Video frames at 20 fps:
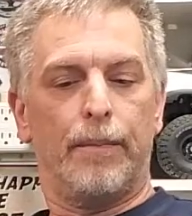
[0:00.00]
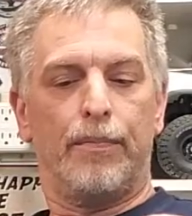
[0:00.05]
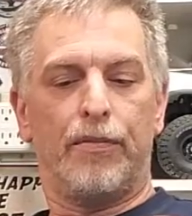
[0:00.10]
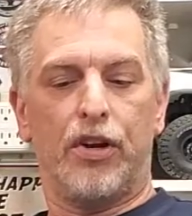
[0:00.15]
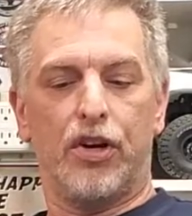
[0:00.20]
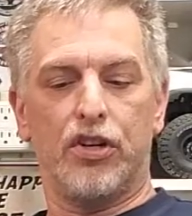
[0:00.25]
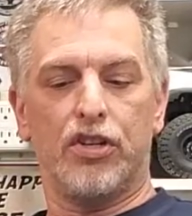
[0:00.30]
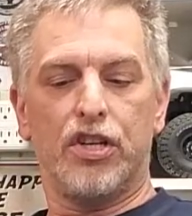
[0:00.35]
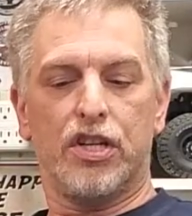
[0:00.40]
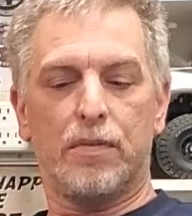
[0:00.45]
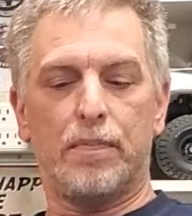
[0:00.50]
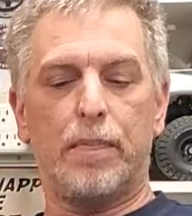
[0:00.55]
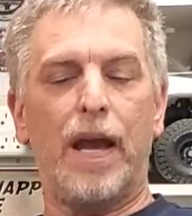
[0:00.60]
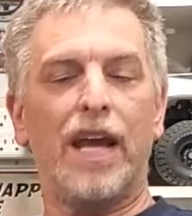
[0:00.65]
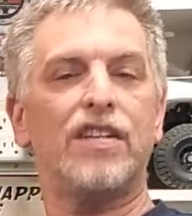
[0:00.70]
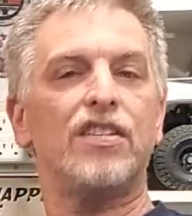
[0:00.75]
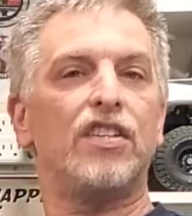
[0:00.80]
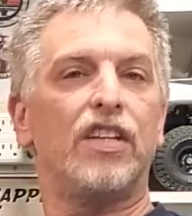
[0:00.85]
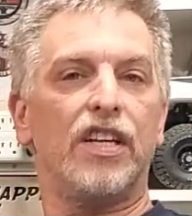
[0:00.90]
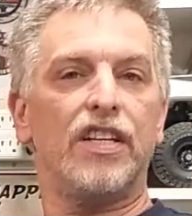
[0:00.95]
They're just
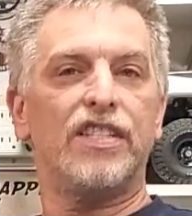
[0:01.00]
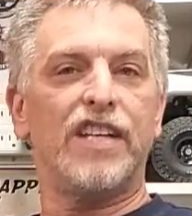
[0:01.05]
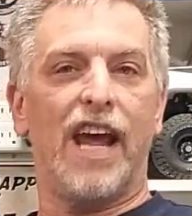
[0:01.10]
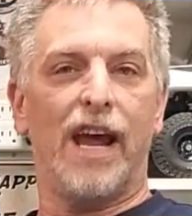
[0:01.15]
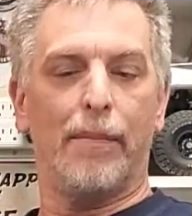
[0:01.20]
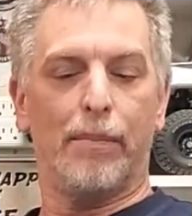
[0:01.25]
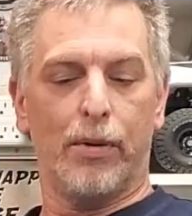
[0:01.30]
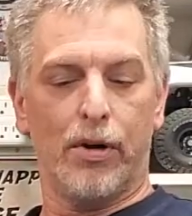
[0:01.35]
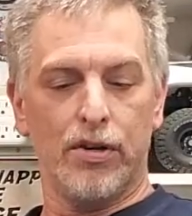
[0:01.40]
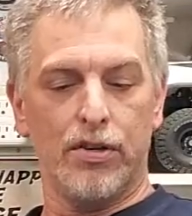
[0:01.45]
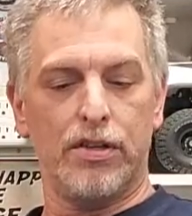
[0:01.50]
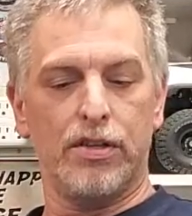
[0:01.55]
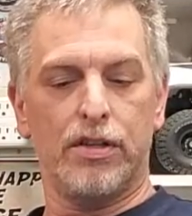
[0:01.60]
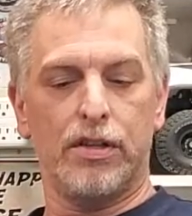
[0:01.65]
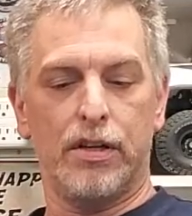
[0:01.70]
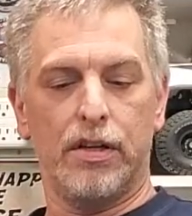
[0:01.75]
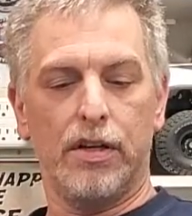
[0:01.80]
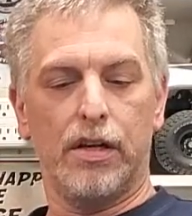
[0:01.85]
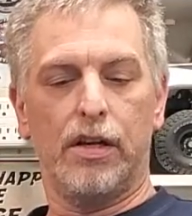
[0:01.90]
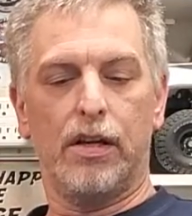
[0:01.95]
basically dampers.
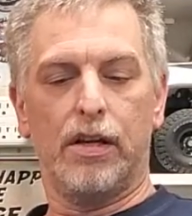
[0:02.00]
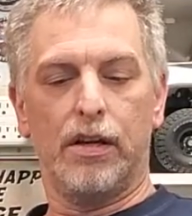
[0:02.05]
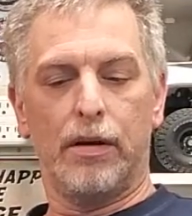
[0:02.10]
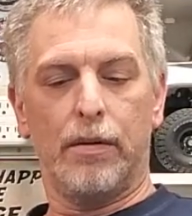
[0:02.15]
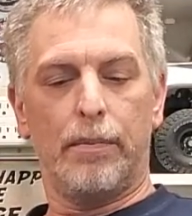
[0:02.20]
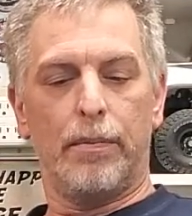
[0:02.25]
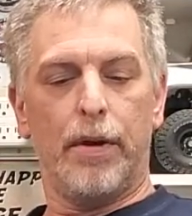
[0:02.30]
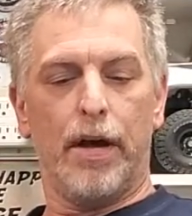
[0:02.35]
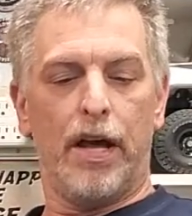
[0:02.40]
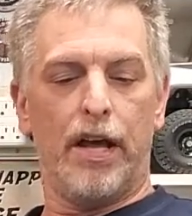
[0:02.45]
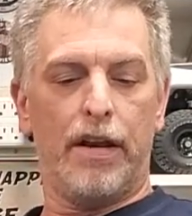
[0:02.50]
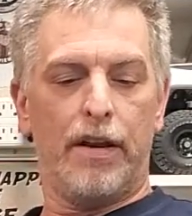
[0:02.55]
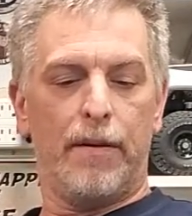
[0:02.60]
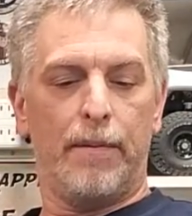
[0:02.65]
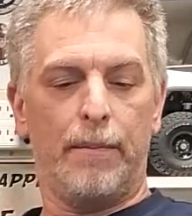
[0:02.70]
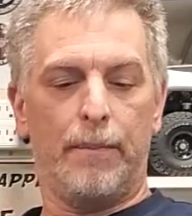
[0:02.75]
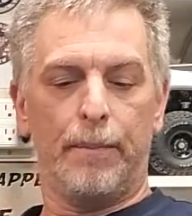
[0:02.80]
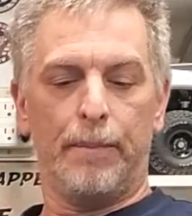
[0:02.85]
But